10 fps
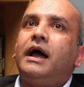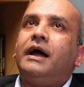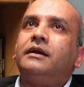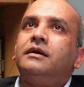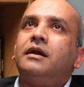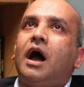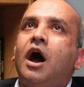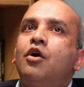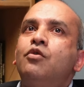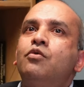and
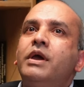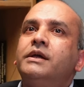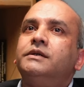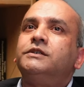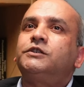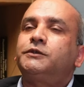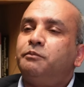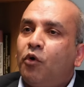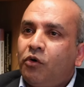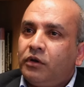how a
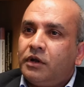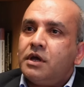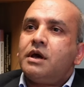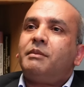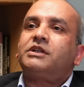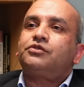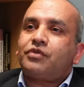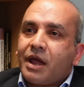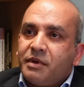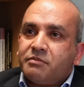small but
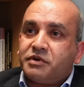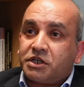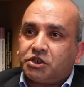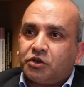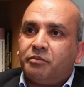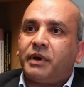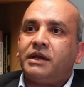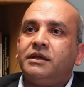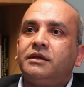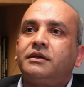thriving British
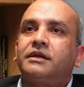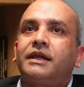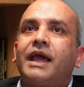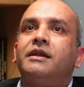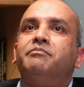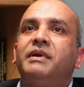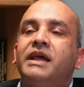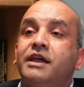company can play